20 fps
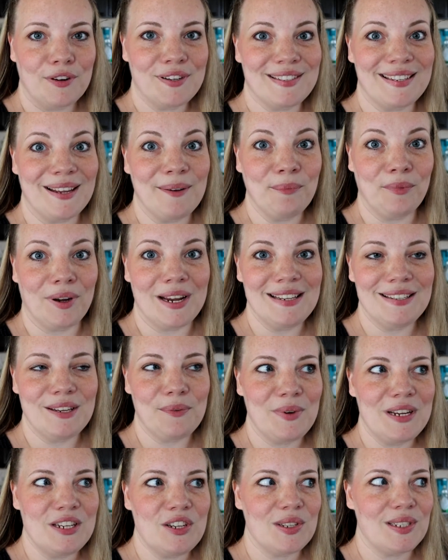some
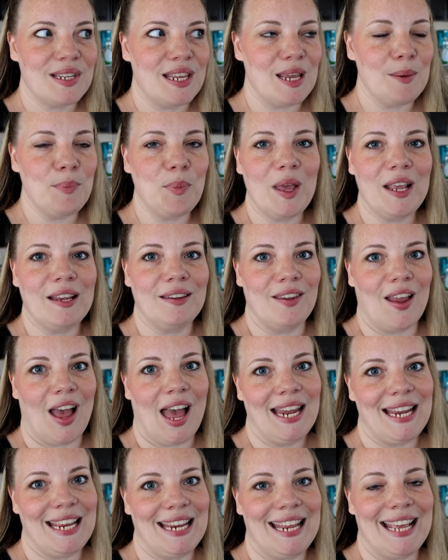reason, we just keep like
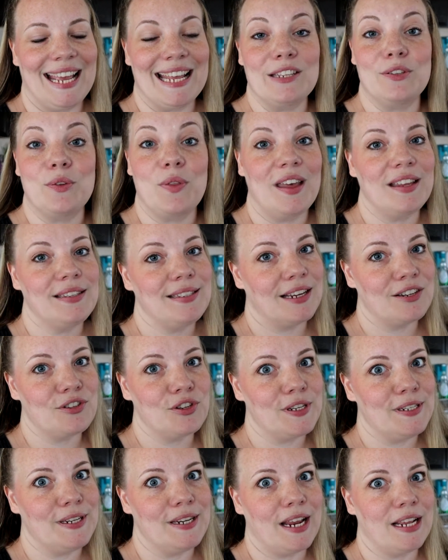not eating it. So that's
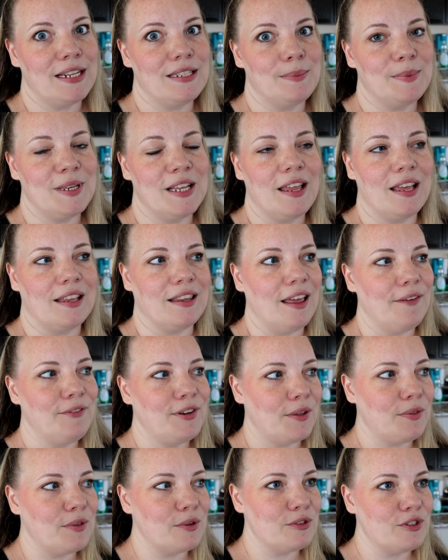actually tonight's meal. I left
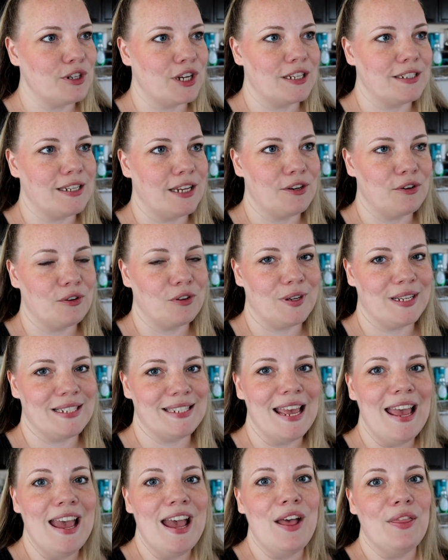out those chicken
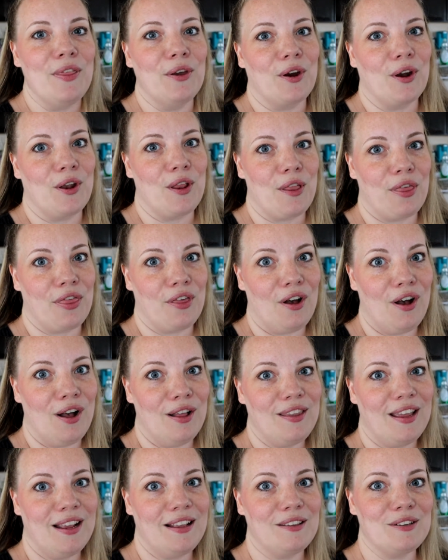tenderloins. They're gonna thaw
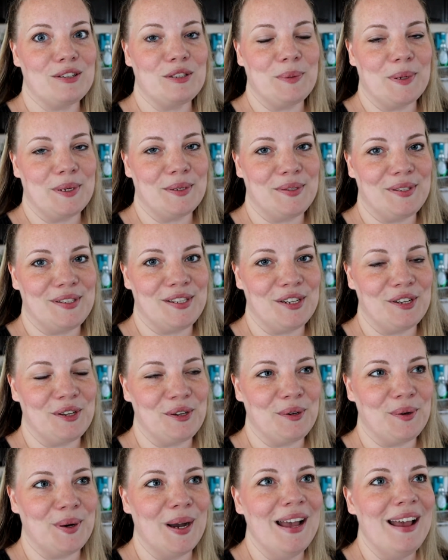like they're supposed
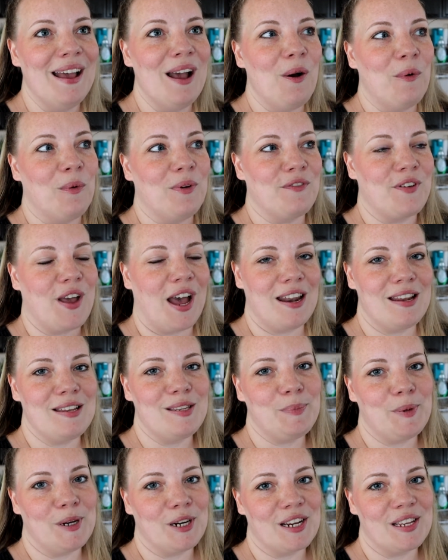to. We've got
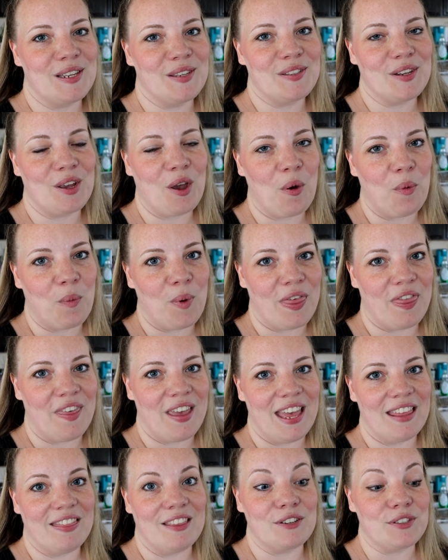asparagus to go with
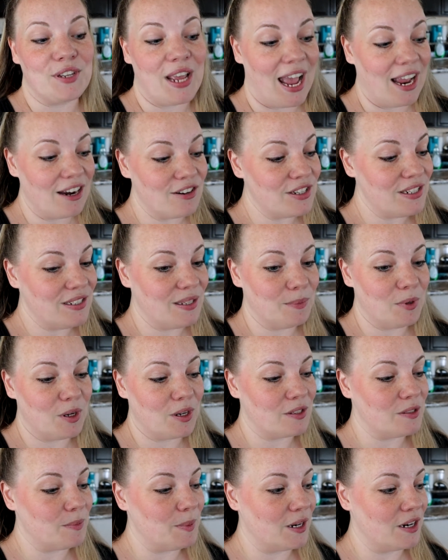it. There's actually some good
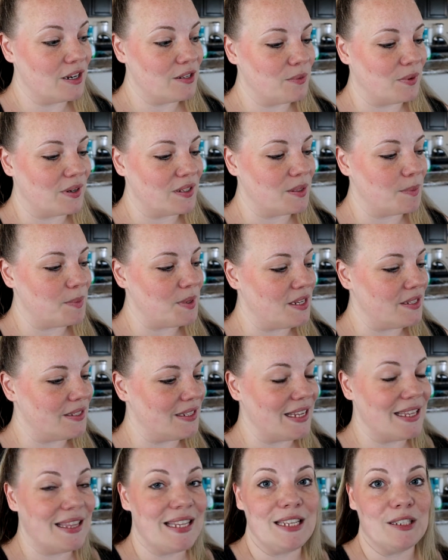asparagus recipes
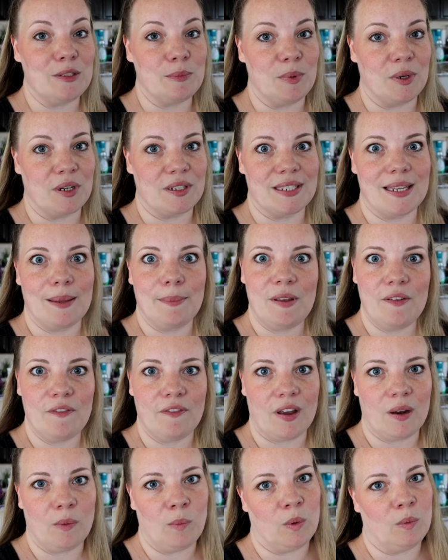in these books. Let me
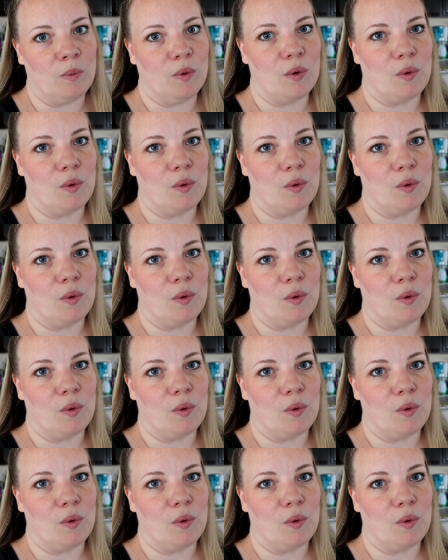find one real